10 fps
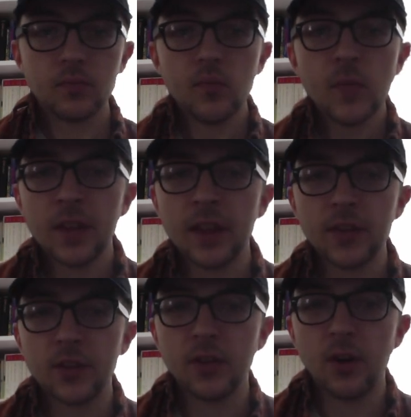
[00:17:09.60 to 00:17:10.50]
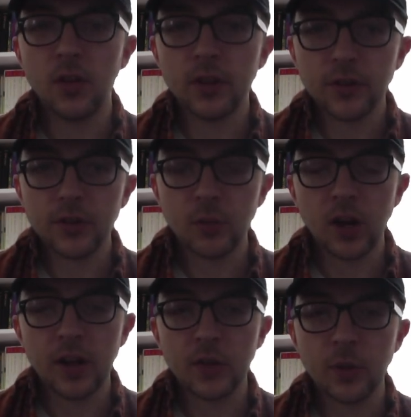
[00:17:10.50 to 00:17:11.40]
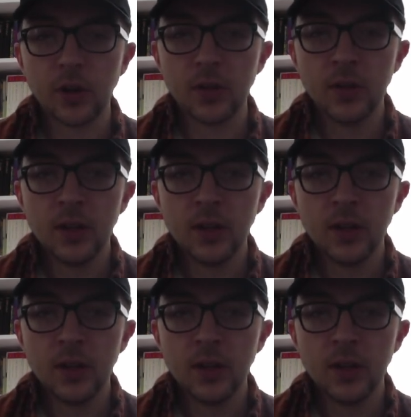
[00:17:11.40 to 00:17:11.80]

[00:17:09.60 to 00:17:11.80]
And that's all there is to Brian's part.